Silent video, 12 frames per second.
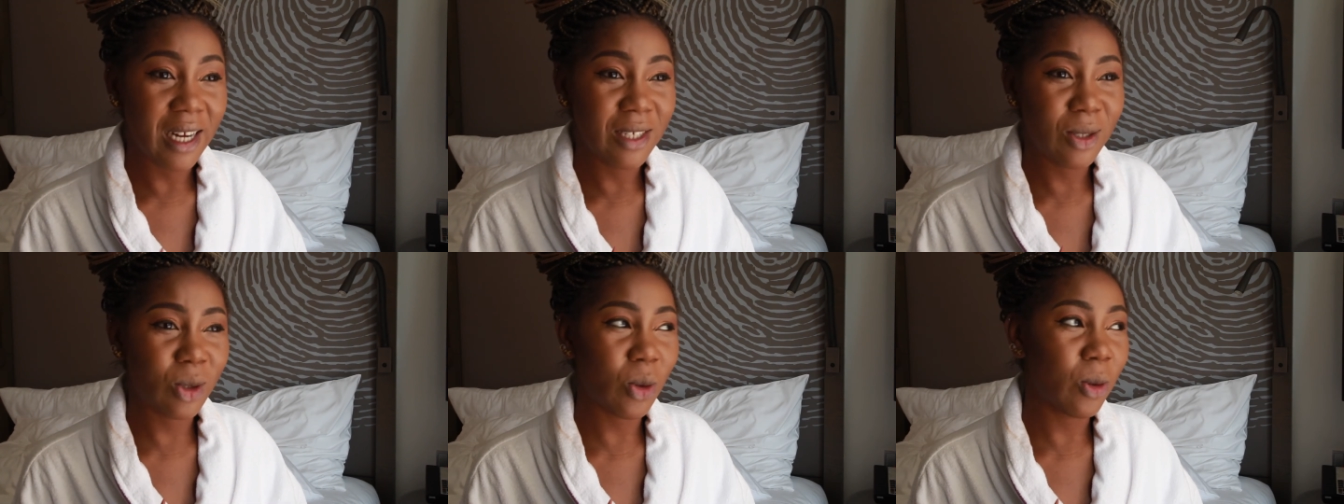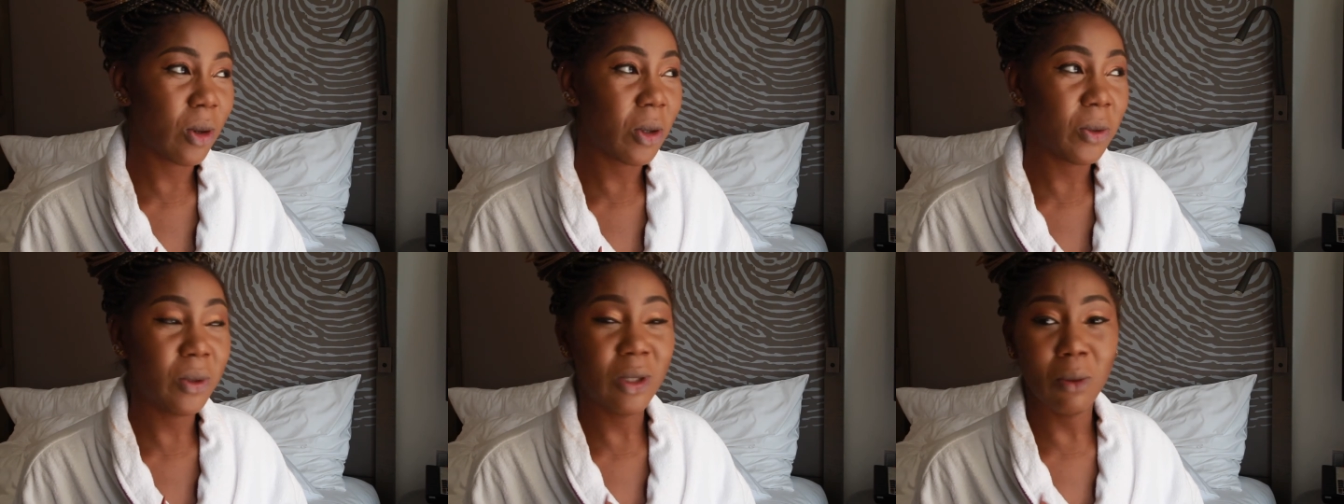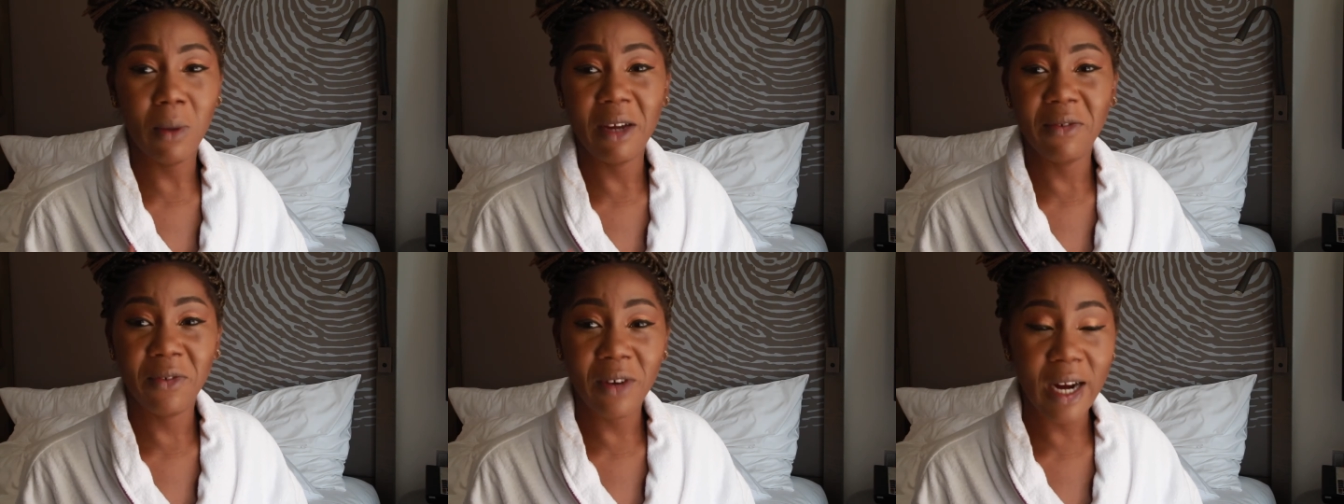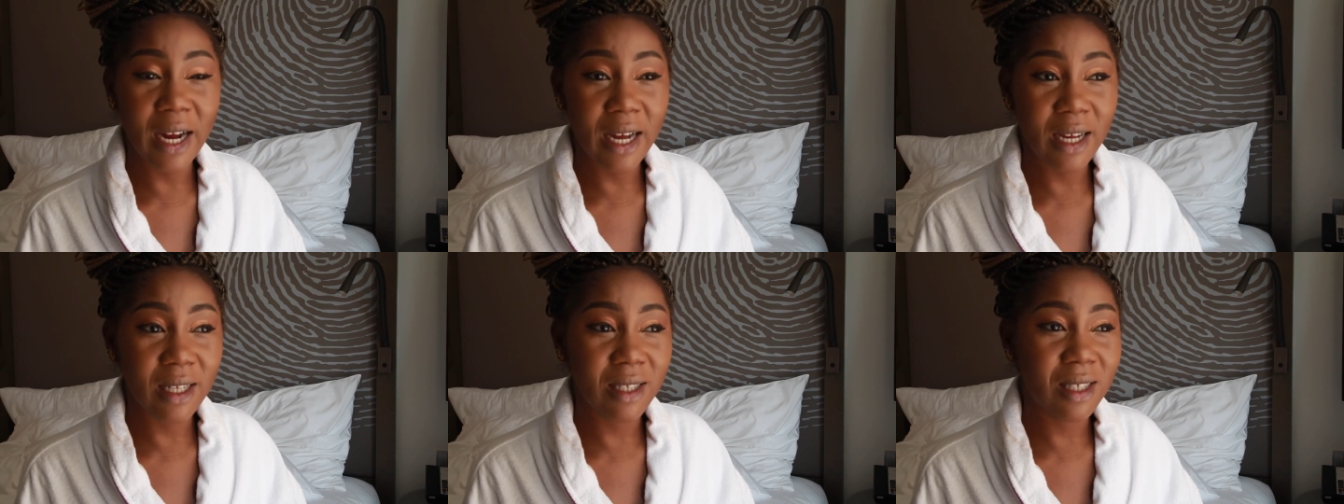I sold clothes to my
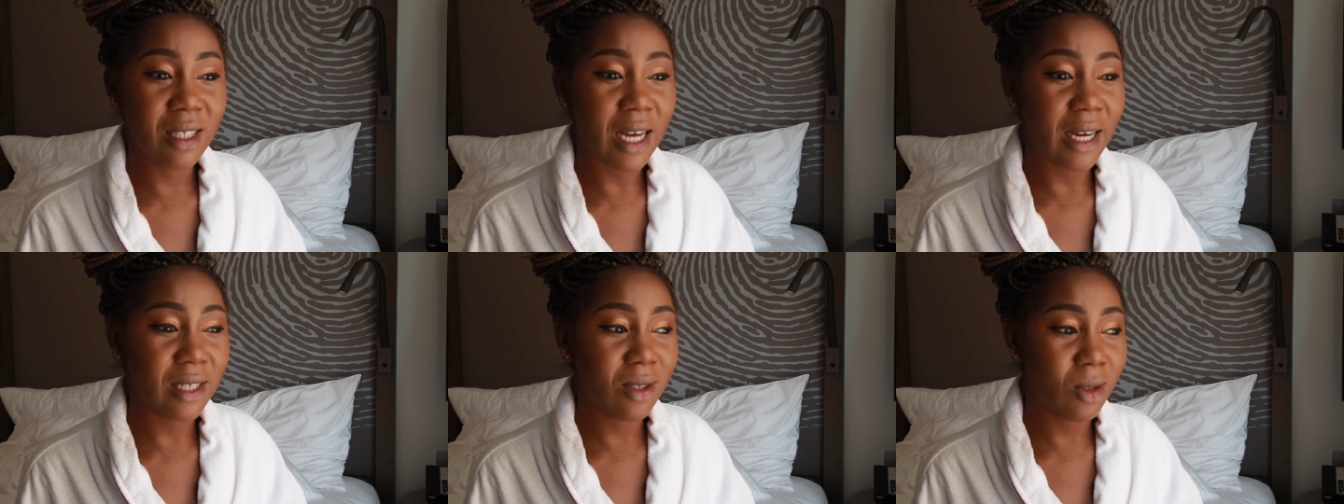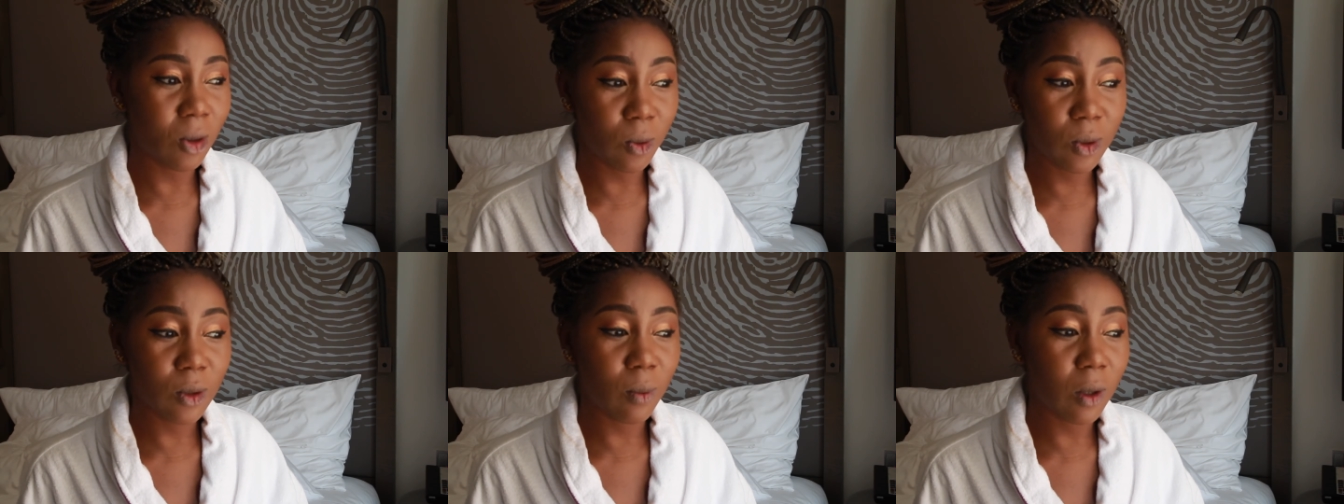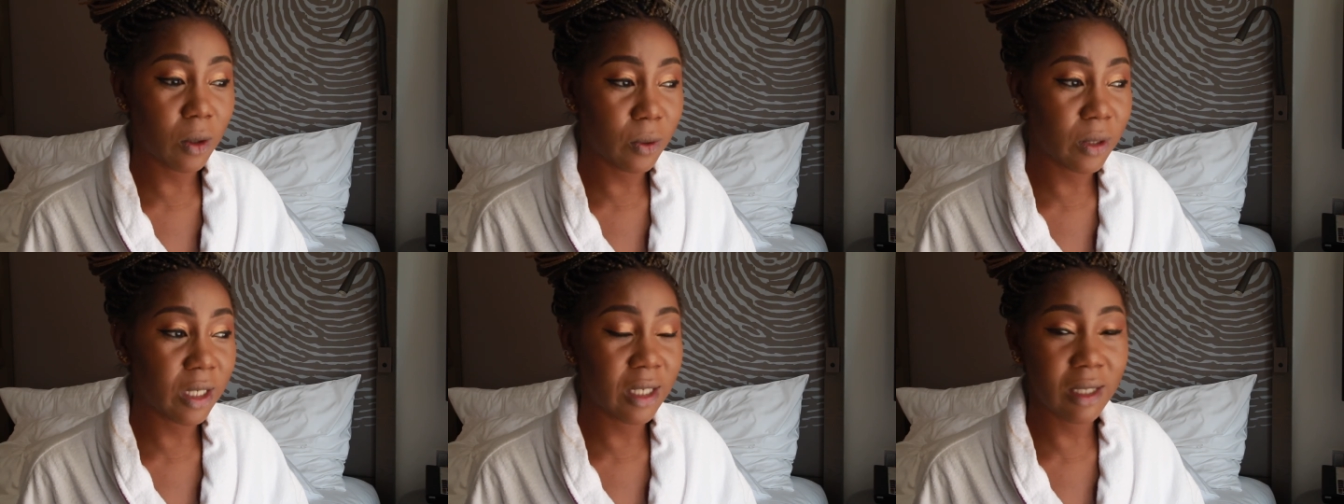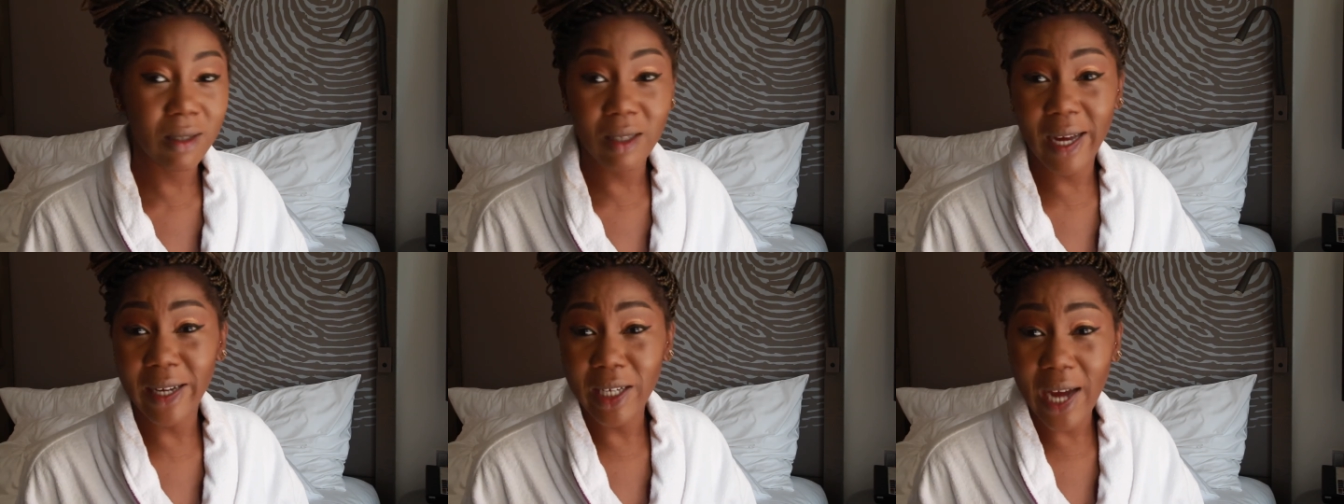friends. I sold some clothing
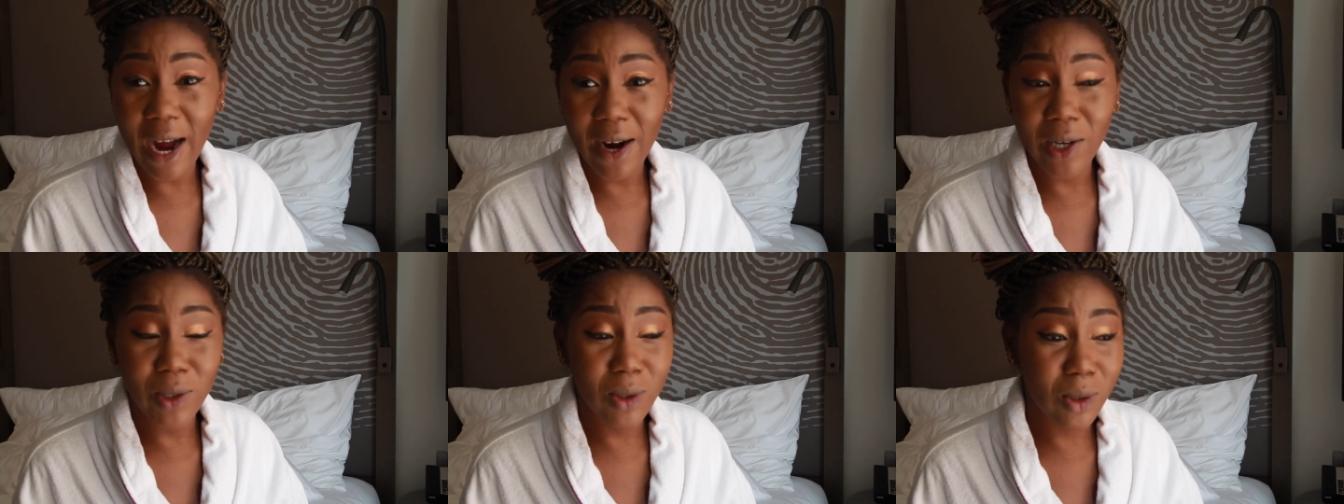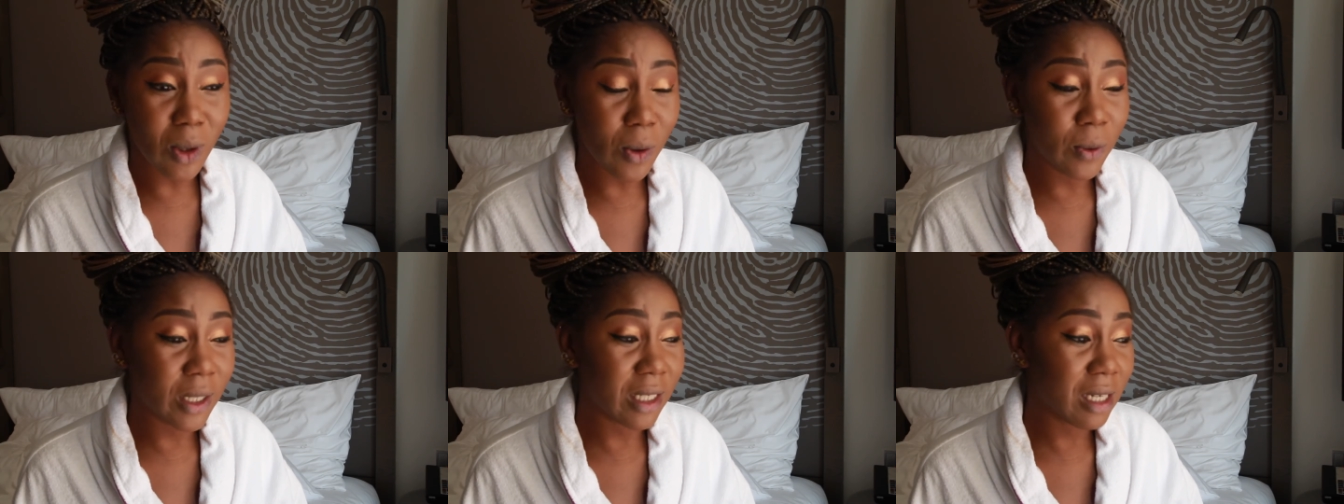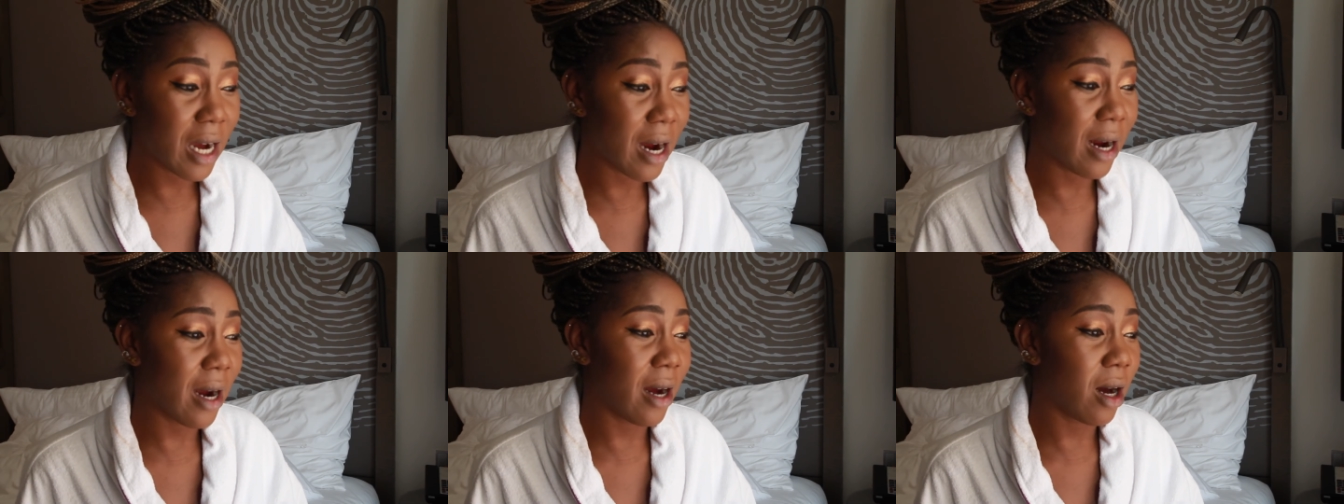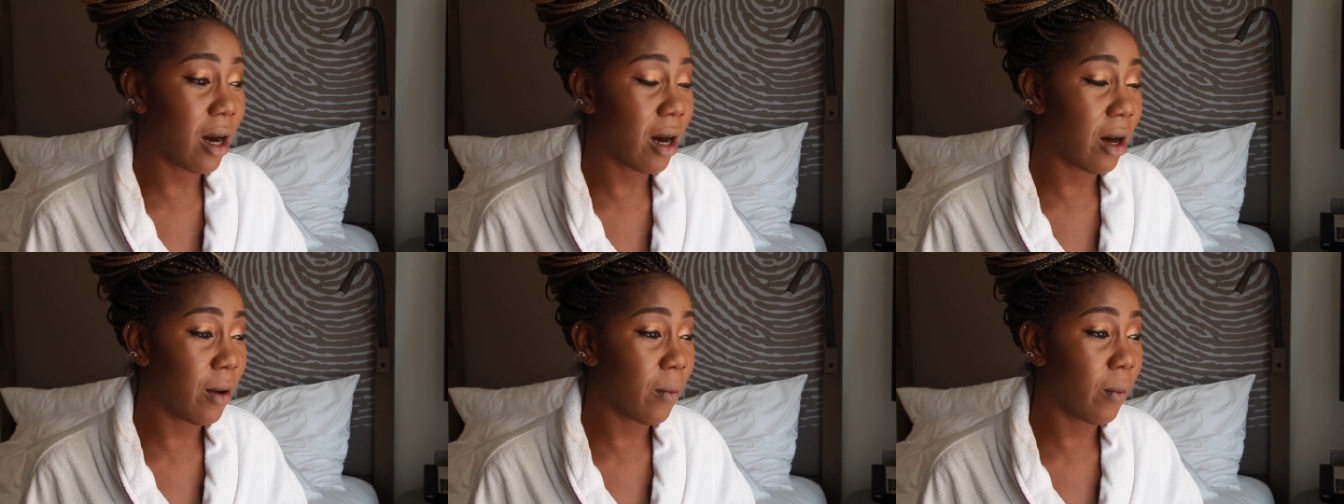that Cara Stone and Cara